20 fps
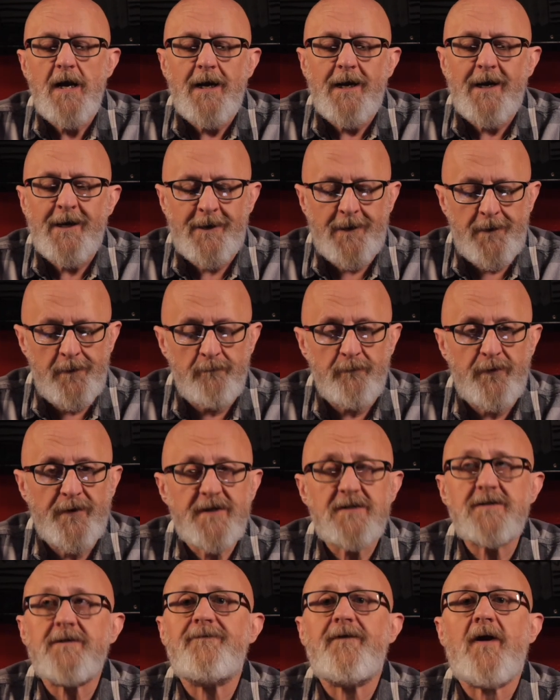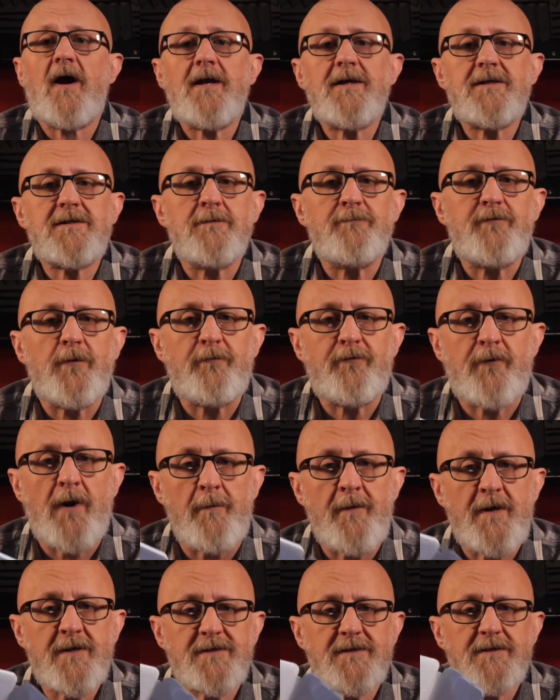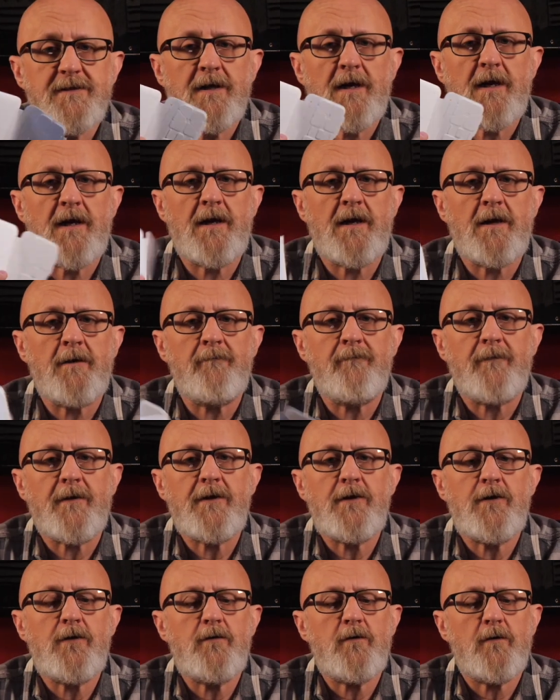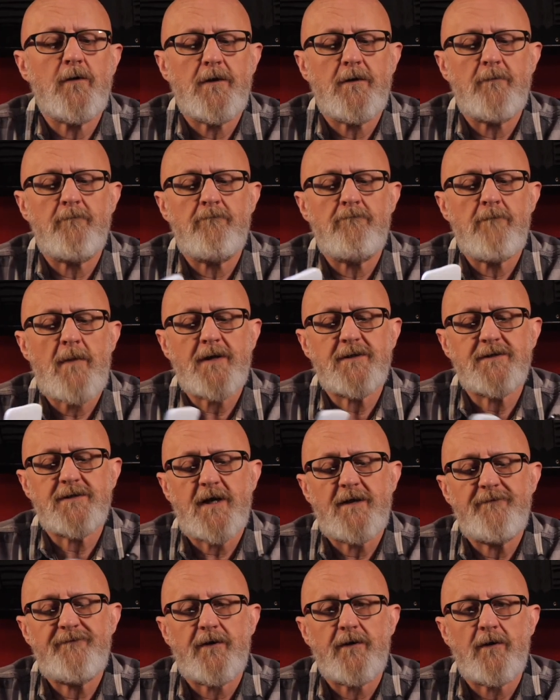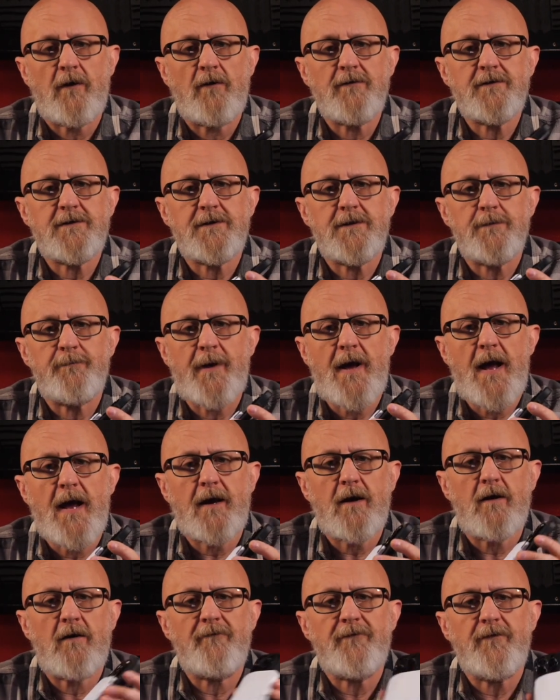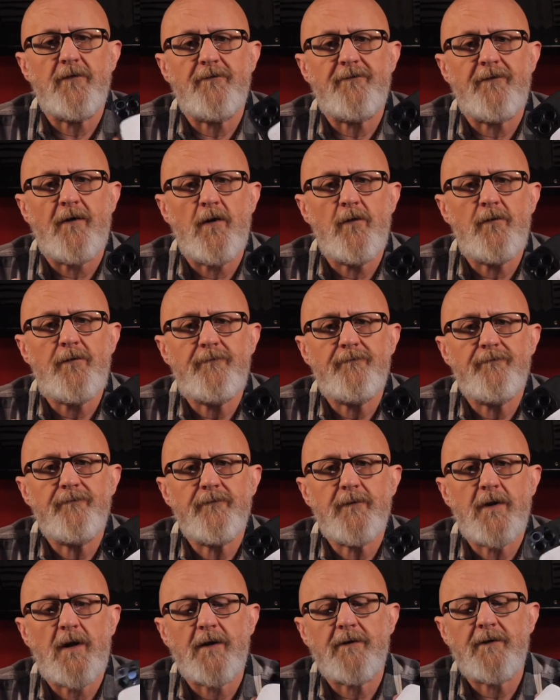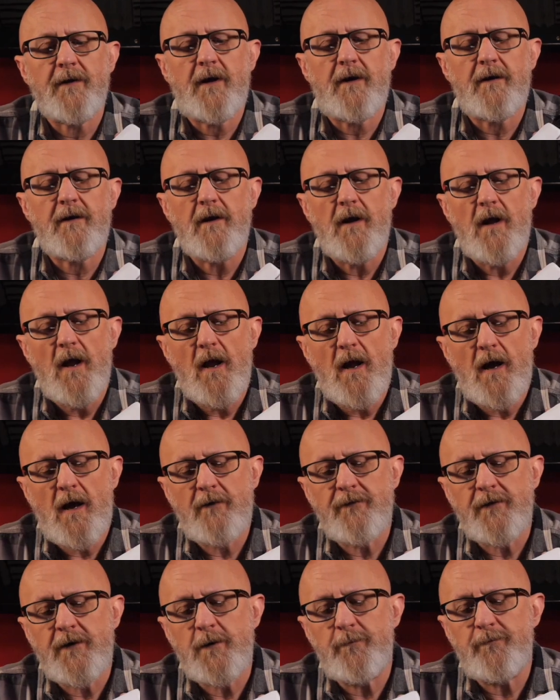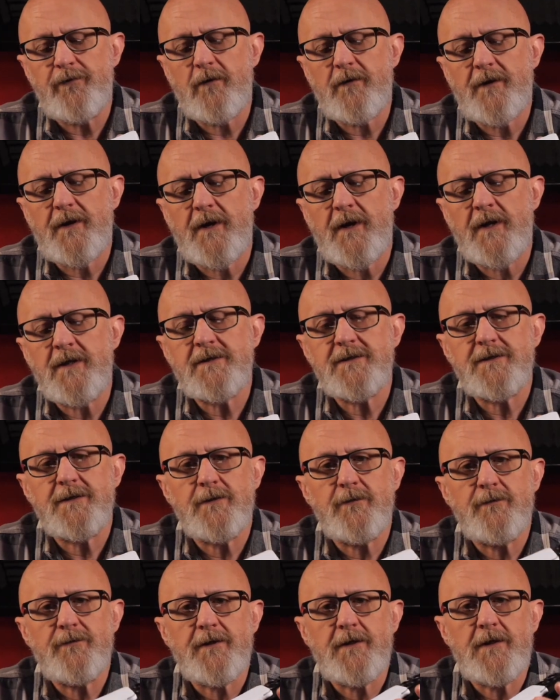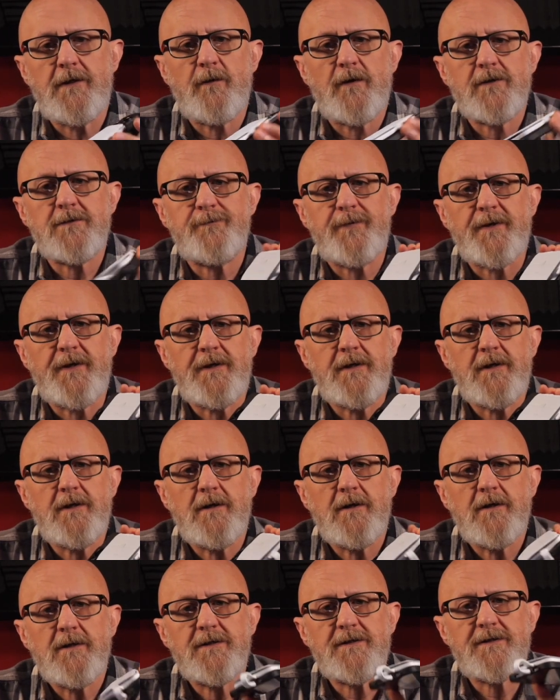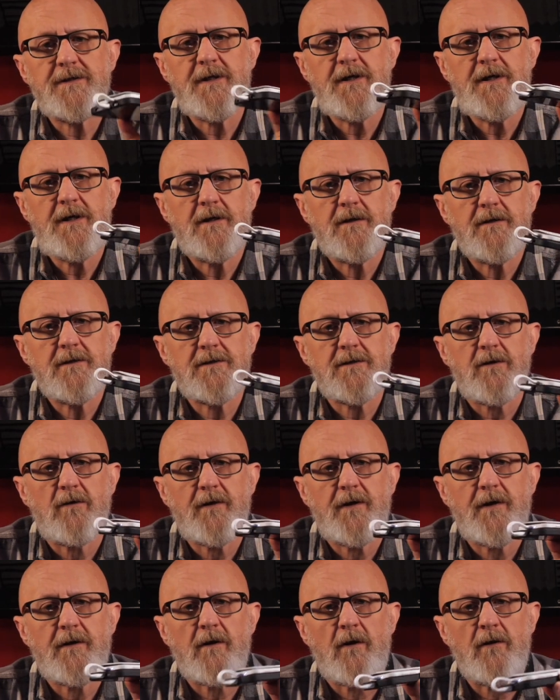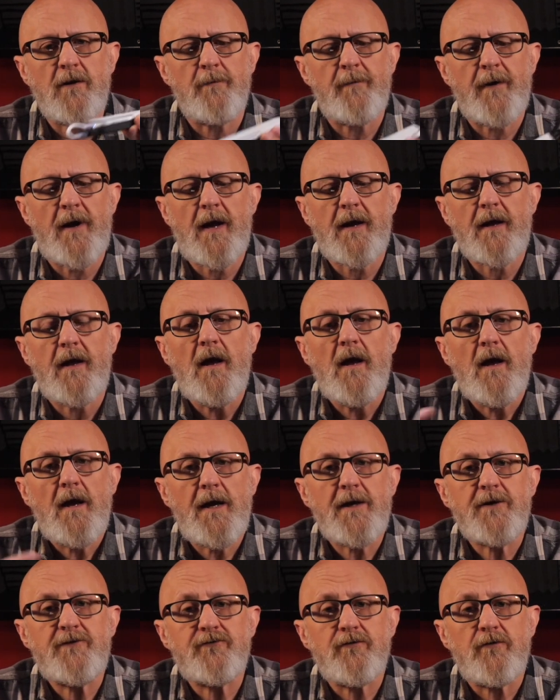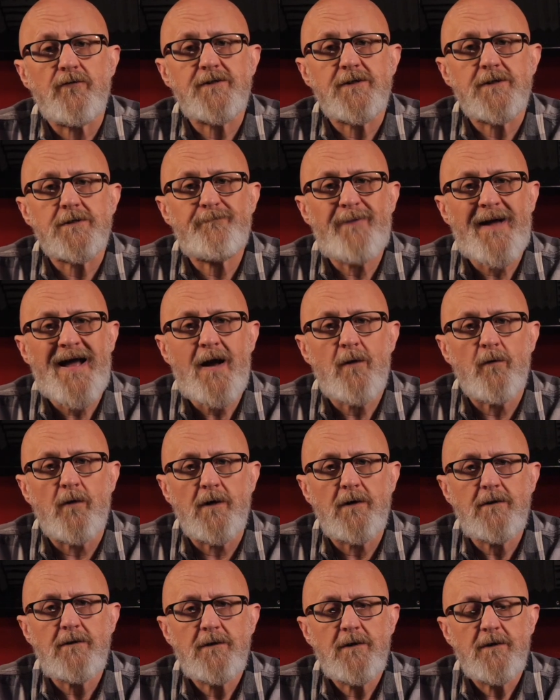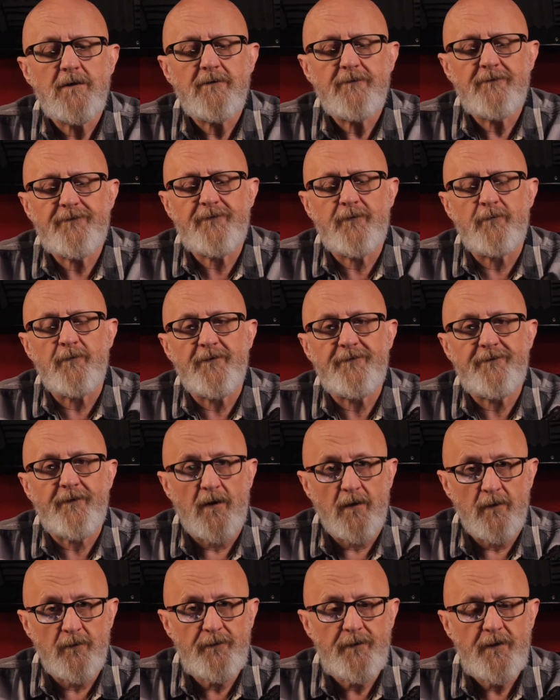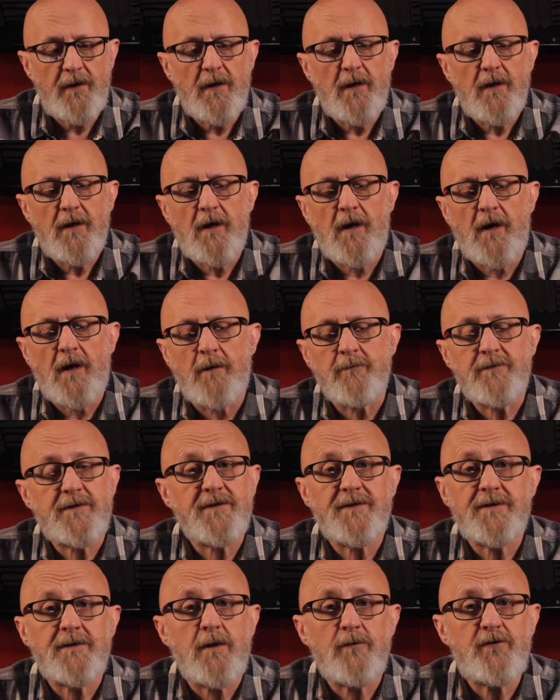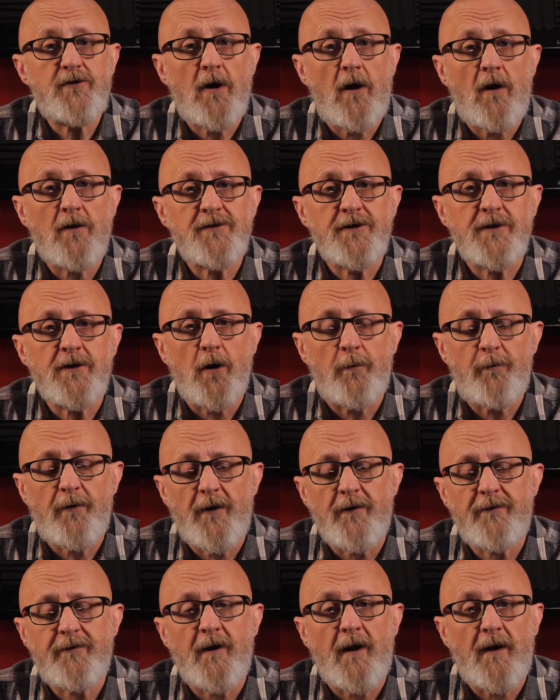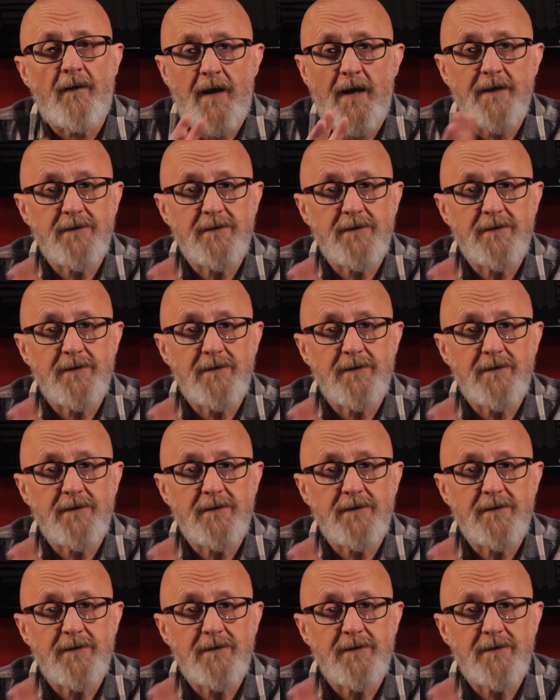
But it's a fairly simple premise. You MagSafe it onto the back of your phone like that, and then you plug it into the USB-C socket on the back. It draws its power from the phone, so there's no charging up or anything like that.